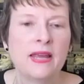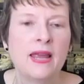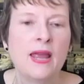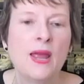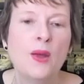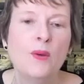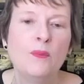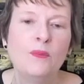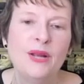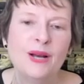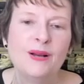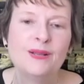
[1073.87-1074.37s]

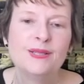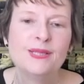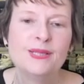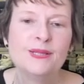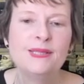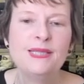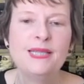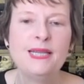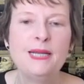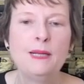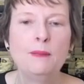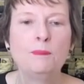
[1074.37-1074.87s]
We also
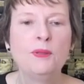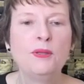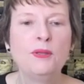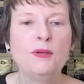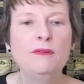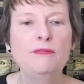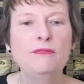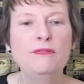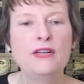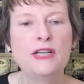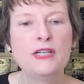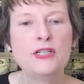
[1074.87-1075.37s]
see a blue
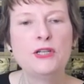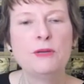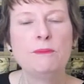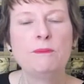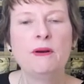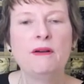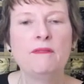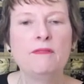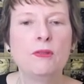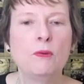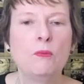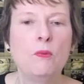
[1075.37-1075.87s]
fish
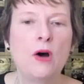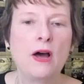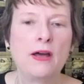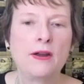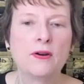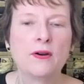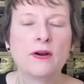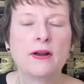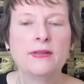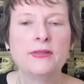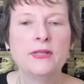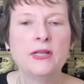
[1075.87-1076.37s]
above the
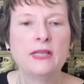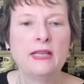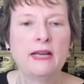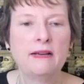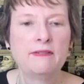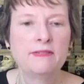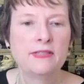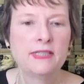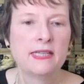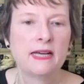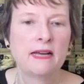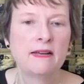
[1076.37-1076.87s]
water on the
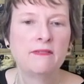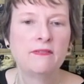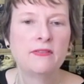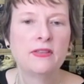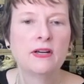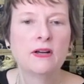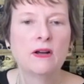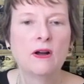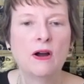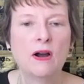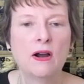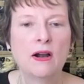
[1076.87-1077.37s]
left side of the
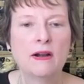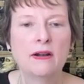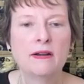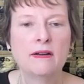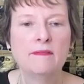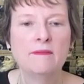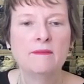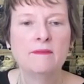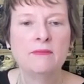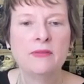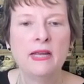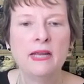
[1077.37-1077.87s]
card.
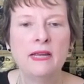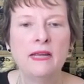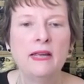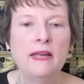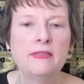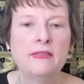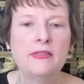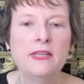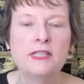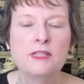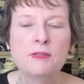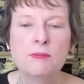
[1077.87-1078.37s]

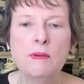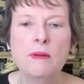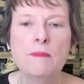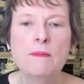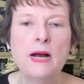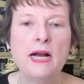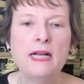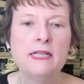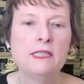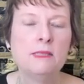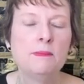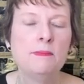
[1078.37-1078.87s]
This
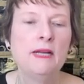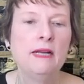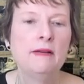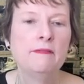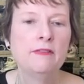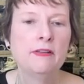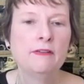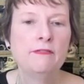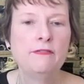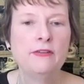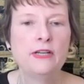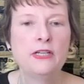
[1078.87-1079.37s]
reminds me of
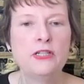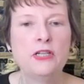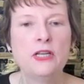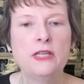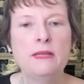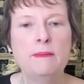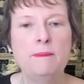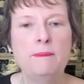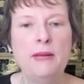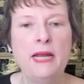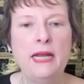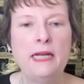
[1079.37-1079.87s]
the fish in
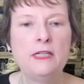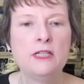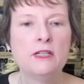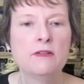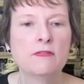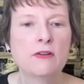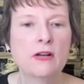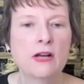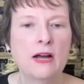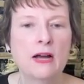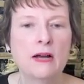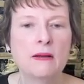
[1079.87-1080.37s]
the Page
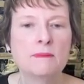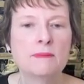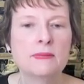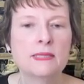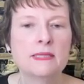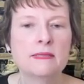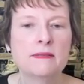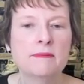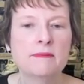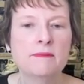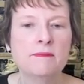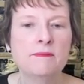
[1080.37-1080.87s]
of
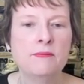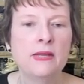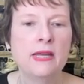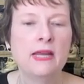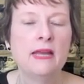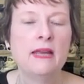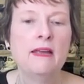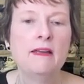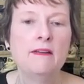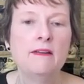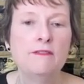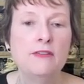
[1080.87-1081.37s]
Cups.
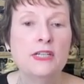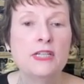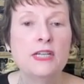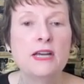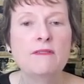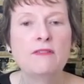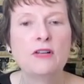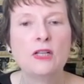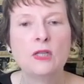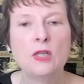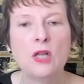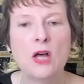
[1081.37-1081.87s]
Fish
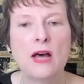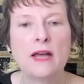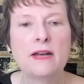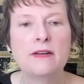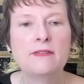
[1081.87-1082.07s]
have a lot of